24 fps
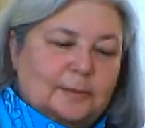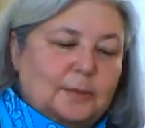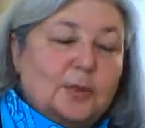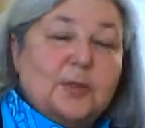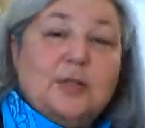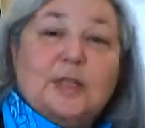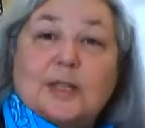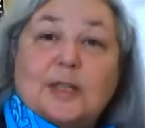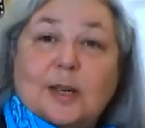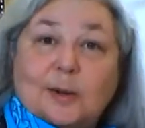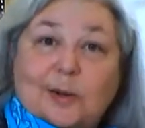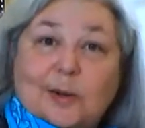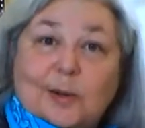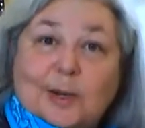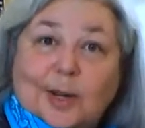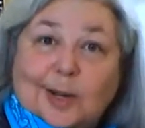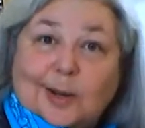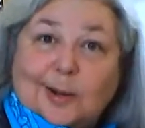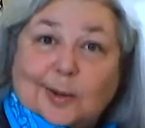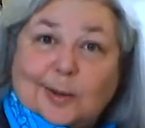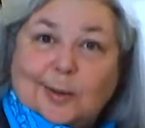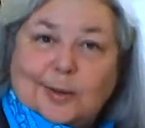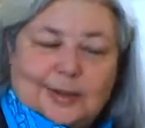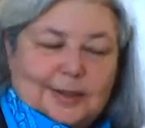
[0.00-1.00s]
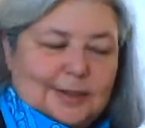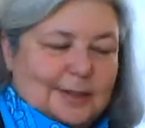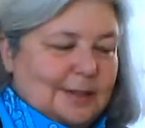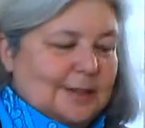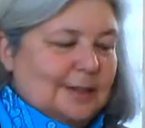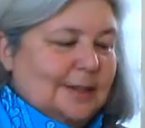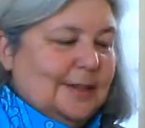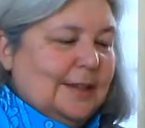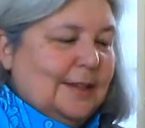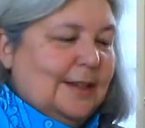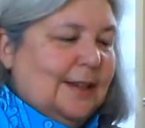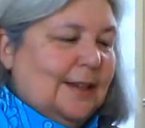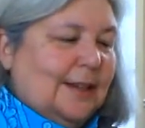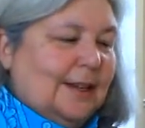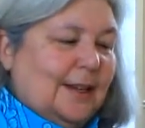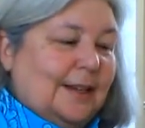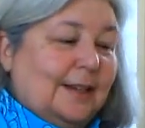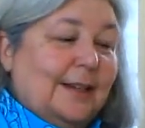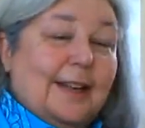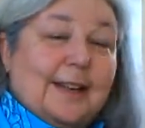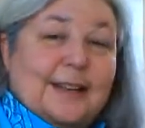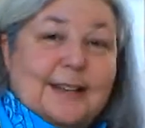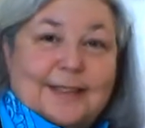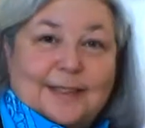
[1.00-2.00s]
just so you know.
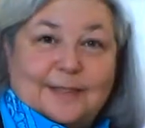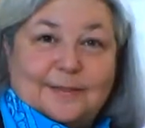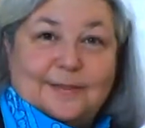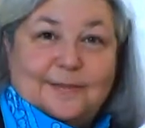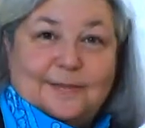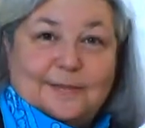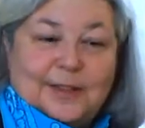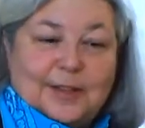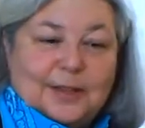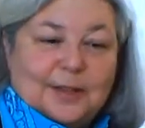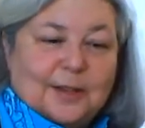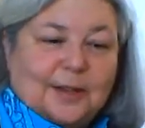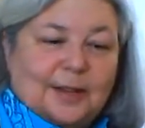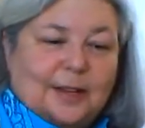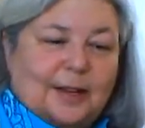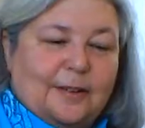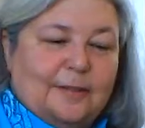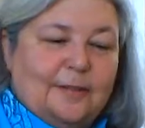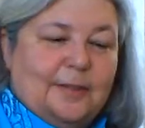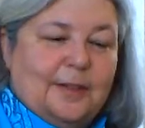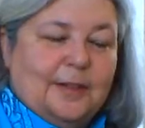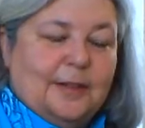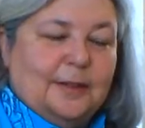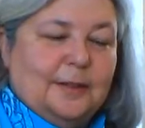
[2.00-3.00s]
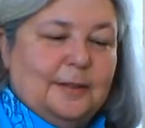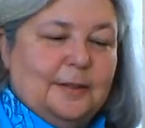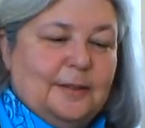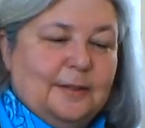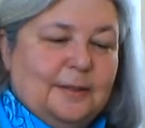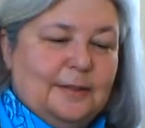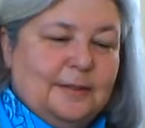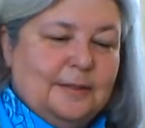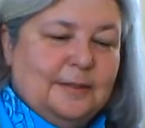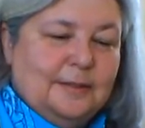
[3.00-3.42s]
I like the feel of the